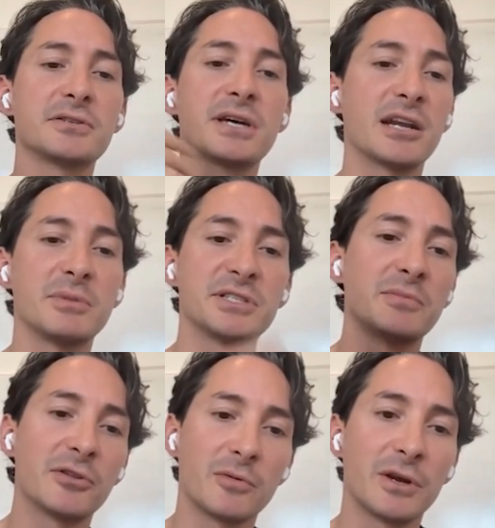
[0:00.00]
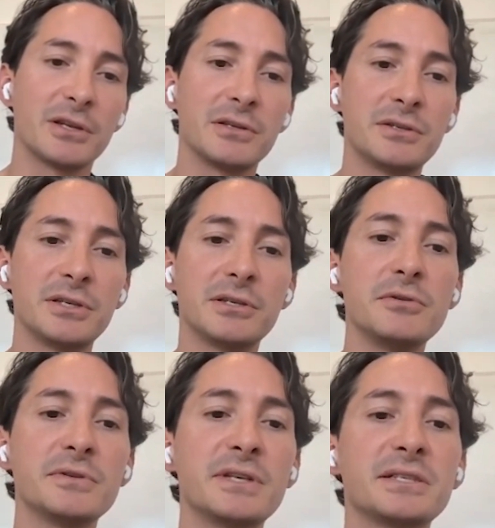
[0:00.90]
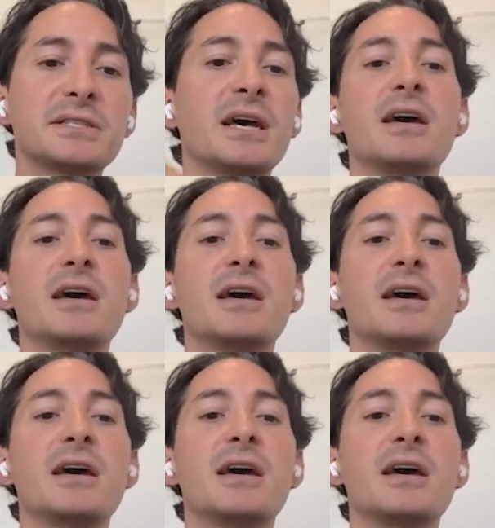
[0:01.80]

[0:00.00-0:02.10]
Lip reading: There's got to be some other way to use this.